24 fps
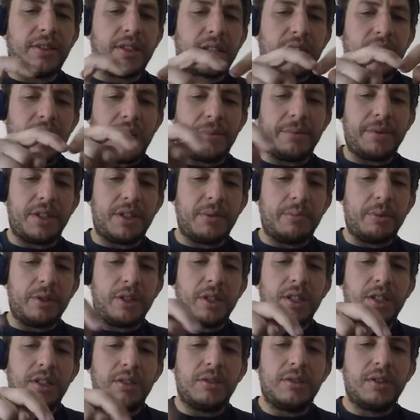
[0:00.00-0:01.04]
the comments
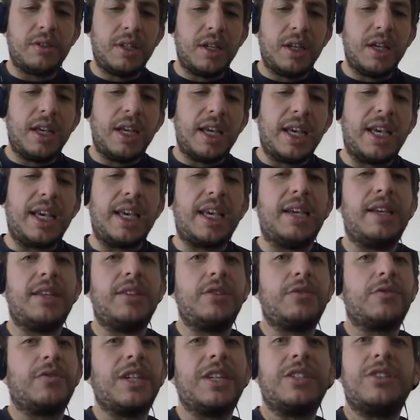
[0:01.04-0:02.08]
below, and
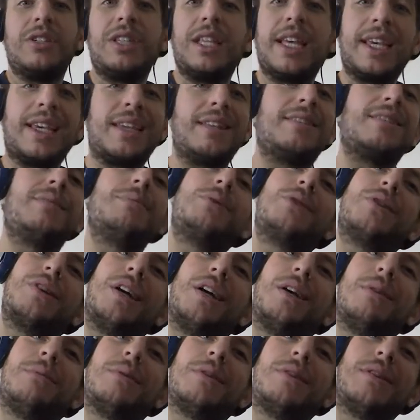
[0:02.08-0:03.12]
don't forget to like and
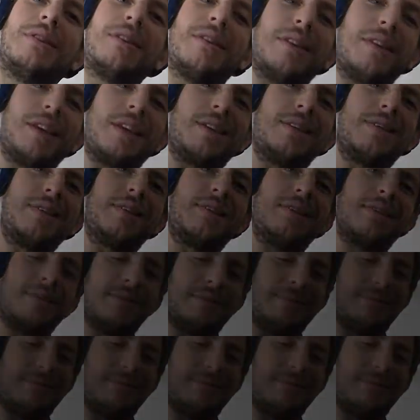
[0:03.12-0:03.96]
subscribe. Thanks.